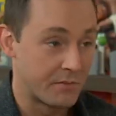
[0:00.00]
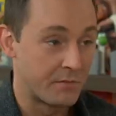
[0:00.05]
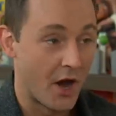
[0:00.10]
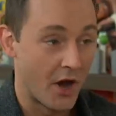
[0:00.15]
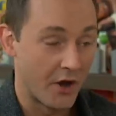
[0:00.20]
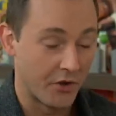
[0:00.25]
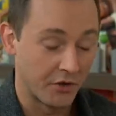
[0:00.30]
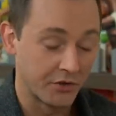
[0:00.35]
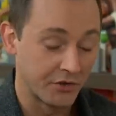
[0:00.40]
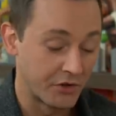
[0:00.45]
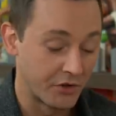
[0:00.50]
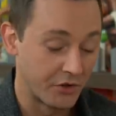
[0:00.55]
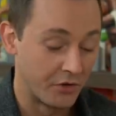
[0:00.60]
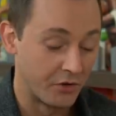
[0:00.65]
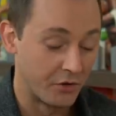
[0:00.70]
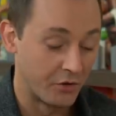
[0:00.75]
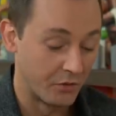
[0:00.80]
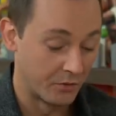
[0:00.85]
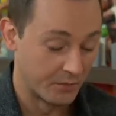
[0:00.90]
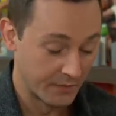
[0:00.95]
a model
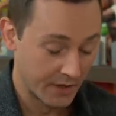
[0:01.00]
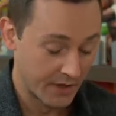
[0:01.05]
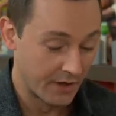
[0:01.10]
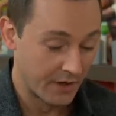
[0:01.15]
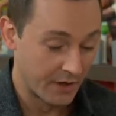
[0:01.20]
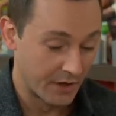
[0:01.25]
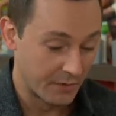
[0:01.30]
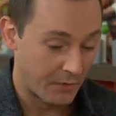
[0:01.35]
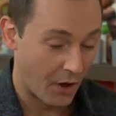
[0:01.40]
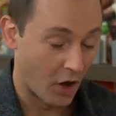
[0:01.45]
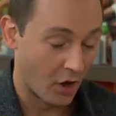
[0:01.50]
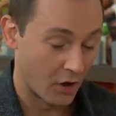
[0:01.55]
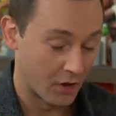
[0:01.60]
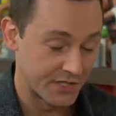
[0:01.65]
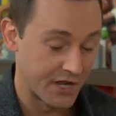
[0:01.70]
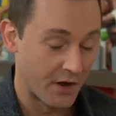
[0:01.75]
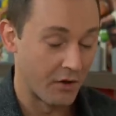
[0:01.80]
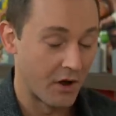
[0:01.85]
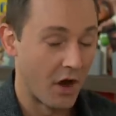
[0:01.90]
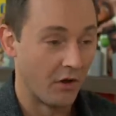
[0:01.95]
to
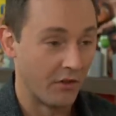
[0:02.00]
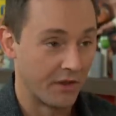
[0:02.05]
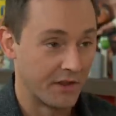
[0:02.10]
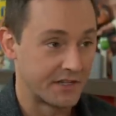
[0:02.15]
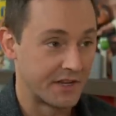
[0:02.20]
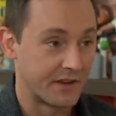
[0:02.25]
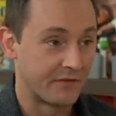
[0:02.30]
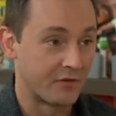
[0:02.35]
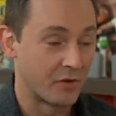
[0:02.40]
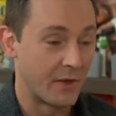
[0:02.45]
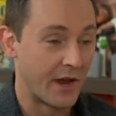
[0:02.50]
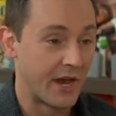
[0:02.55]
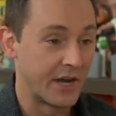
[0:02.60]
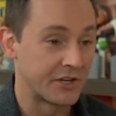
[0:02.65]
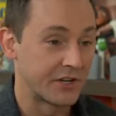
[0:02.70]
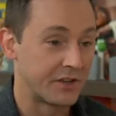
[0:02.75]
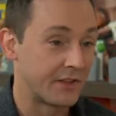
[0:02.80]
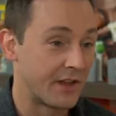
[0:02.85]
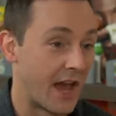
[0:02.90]
parse out all this information,